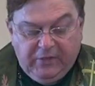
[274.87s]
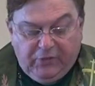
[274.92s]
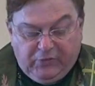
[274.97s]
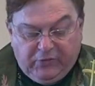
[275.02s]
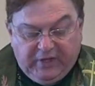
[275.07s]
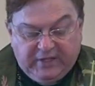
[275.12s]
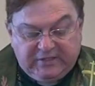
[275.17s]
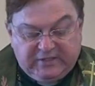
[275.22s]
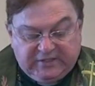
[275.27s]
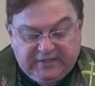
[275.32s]

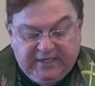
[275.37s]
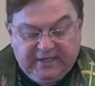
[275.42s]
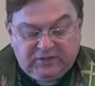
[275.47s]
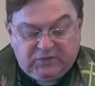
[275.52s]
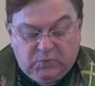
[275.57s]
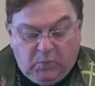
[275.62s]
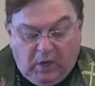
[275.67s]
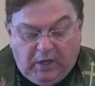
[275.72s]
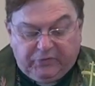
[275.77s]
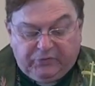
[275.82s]
This
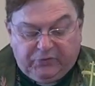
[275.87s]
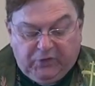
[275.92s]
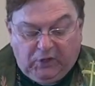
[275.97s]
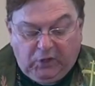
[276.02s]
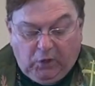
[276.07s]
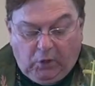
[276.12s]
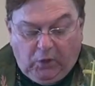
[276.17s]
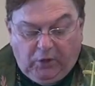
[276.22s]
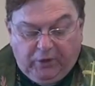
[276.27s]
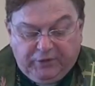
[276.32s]
is what the
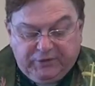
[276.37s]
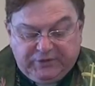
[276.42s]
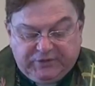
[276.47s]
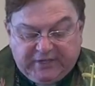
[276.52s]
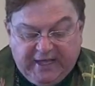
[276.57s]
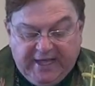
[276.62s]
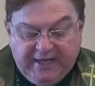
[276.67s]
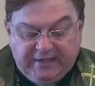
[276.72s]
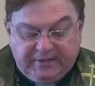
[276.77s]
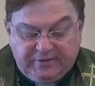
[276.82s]
Lord
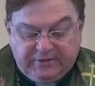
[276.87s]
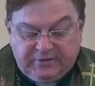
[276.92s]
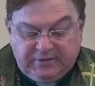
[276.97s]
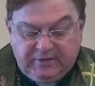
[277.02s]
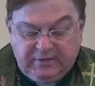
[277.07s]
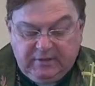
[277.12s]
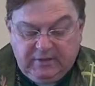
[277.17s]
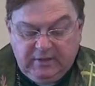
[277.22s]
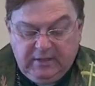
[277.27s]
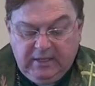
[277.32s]
says.
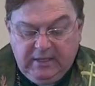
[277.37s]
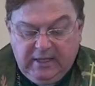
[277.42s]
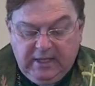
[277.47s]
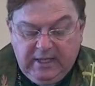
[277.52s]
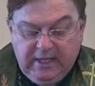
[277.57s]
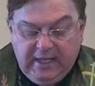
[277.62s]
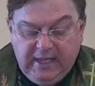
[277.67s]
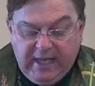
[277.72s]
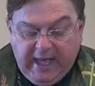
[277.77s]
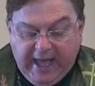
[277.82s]

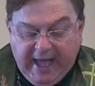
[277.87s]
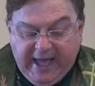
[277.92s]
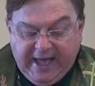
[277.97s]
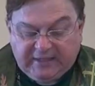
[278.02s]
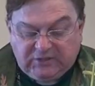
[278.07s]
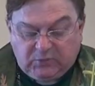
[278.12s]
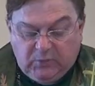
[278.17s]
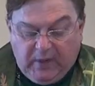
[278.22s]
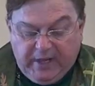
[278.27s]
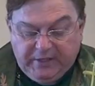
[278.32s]

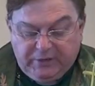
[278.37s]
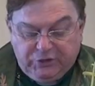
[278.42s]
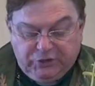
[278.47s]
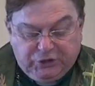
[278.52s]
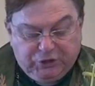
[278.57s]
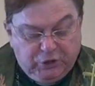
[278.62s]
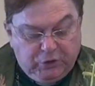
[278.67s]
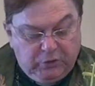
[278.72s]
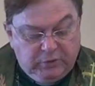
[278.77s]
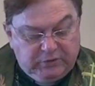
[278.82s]
As when
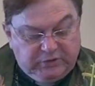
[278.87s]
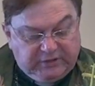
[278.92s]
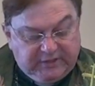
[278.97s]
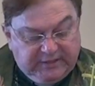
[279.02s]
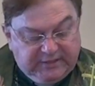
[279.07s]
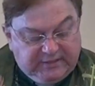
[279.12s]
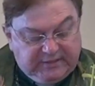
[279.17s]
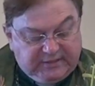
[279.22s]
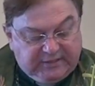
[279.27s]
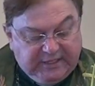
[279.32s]
juice
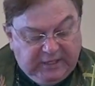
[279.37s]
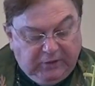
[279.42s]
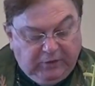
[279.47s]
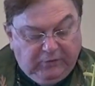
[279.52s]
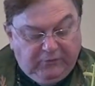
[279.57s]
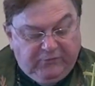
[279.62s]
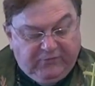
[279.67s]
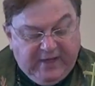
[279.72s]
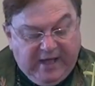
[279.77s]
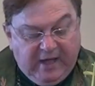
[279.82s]
is
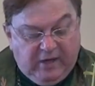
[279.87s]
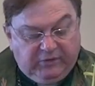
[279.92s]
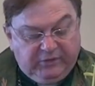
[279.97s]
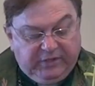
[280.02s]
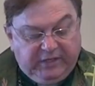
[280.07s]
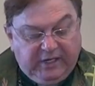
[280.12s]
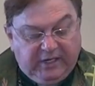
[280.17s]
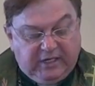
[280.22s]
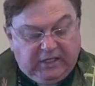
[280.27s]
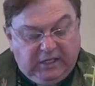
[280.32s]
still found
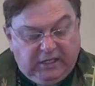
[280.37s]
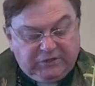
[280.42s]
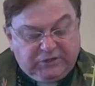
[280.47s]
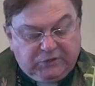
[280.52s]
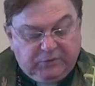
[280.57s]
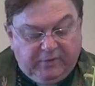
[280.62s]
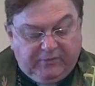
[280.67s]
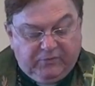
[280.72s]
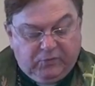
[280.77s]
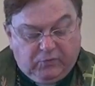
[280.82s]
in a
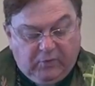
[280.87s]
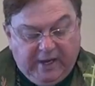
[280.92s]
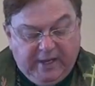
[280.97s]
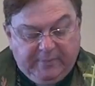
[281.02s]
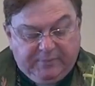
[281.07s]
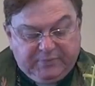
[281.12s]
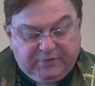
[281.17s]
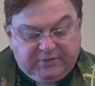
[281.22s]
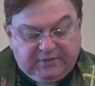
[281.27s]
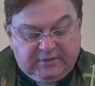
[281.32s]
cluster of
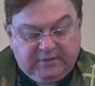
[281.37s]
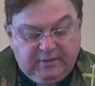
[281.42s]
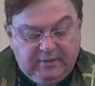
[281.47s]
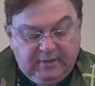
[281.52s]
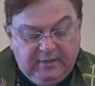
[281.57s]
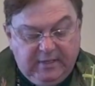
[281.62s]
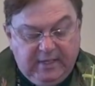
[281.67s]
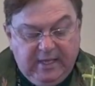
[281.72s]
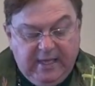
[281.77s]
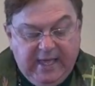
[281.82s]
grapes,
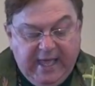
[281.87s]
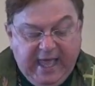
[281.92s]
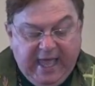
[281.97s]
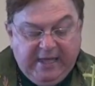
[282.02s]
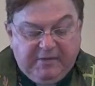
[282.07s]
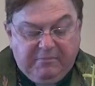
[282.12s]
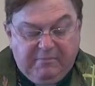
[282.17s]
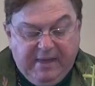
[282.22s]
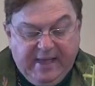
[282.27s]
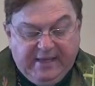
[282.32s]

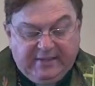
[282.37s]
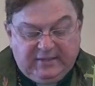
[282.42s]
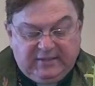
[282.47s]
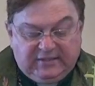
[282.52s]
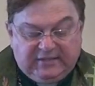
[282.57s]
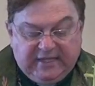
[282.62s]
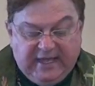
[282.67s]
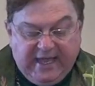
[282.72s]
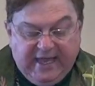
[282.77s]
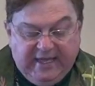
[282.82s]
and men
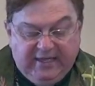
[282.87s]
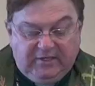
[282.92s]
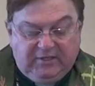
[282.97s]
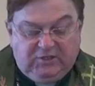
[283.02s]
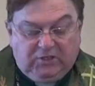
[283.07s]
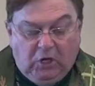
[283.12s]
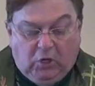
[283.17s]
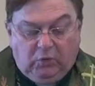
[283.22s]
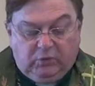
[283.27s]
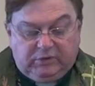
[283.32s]
say,
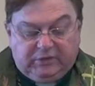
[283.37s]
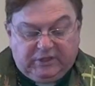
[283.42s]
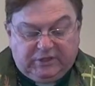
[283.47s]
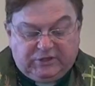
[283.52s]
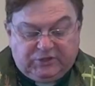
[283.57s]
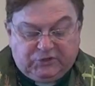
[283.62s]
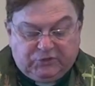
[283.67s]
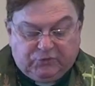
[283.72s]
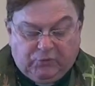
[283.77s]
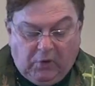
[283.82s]
Don't
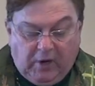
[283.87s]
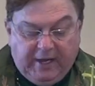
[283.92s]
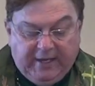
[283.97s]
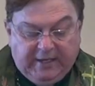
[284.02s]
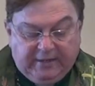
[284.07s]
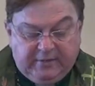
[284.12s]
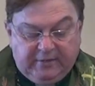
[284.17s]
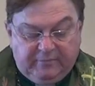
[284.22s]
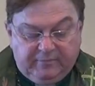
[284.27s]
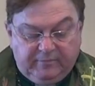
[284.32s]
destroy
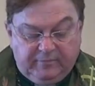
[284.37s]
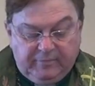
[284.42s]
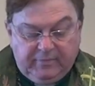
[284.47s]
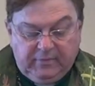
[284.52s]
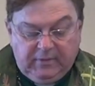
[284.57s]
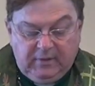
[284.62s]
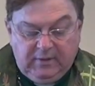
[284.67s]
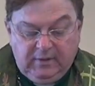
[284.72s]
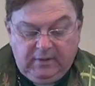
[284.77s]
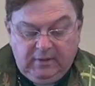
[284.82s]
it,
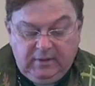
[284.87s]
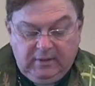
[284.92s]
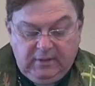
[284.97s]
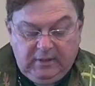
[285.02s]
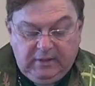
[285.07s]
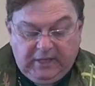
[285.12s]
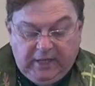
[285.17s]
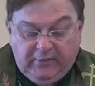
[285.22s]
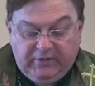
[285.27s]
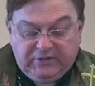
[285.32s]

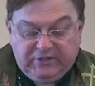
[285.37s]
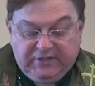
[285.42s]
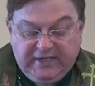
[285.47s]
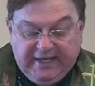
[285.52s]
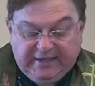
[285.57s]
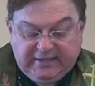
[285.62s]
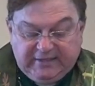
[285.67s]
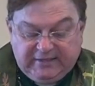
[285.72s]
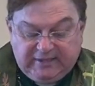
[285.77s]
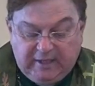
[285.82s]
there is
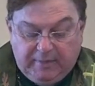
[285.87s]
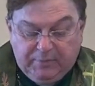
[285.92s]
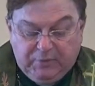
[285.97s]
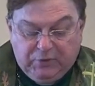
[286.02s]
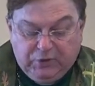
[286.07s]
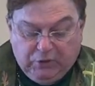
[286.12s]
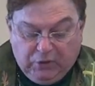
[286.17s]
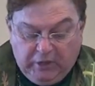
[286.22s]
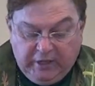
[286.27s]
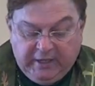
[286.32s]
yet some
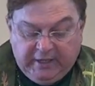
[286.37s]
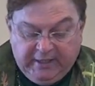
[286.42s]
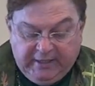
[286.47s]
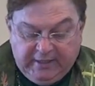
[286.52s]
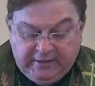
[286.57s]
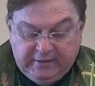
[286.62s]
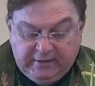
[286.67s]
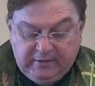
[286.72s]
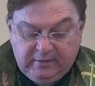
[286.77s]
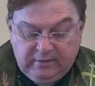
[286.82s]
good in
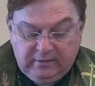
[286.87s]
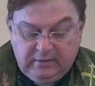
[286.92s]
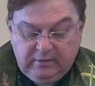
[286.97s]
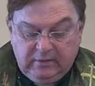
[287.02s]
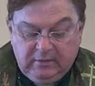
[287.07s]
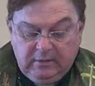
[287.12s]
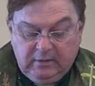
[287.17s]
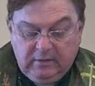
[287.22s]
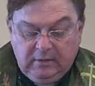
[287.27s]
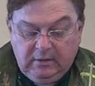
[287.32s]
it,
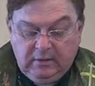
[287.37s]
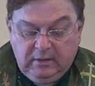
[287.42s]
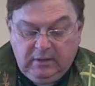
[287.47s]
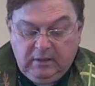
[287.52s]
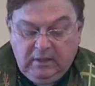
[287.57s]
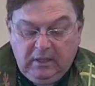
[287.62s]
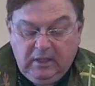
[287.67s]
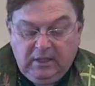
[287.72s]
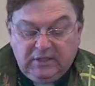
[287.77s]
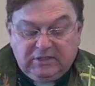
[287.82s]

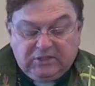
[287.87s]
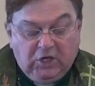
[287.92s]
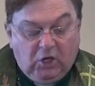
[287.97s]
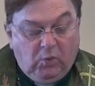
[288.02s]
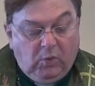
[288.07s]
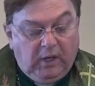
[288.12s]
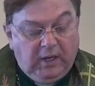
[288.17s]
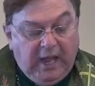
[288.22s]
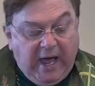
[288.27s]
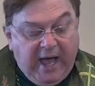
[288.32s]
so
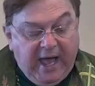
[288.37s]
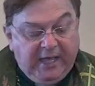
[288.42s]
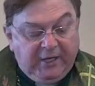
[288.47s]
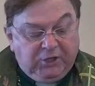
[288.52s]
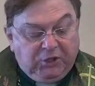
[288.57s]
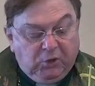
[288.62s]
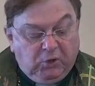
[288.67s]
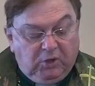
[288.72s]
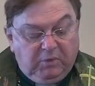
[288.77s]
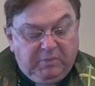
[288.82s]
will
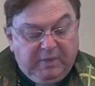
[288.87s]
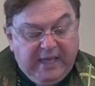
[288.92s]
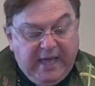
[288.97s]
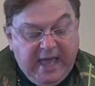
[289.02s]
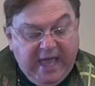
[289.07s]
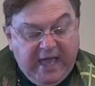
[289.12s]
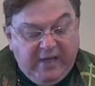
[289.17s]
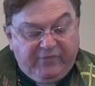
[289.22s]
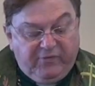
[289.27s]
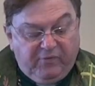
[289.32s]
I do in
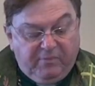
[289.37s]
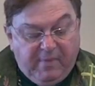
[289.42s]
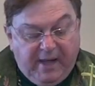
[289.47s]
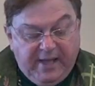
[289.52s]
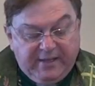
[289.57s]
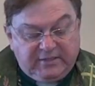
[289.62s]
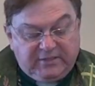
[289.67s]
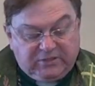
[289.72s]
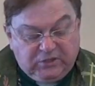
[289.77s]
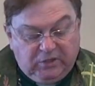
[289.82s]
behalf of
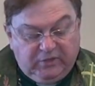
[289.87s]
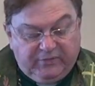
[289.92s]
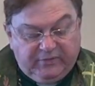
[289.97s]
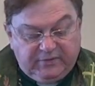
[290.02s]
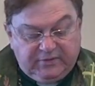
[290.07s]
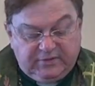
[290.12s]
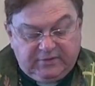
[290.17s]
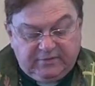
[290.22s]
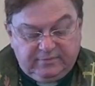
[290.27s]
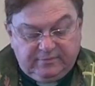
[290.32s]
my
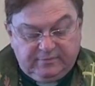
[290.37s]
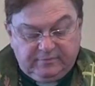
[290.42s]
servants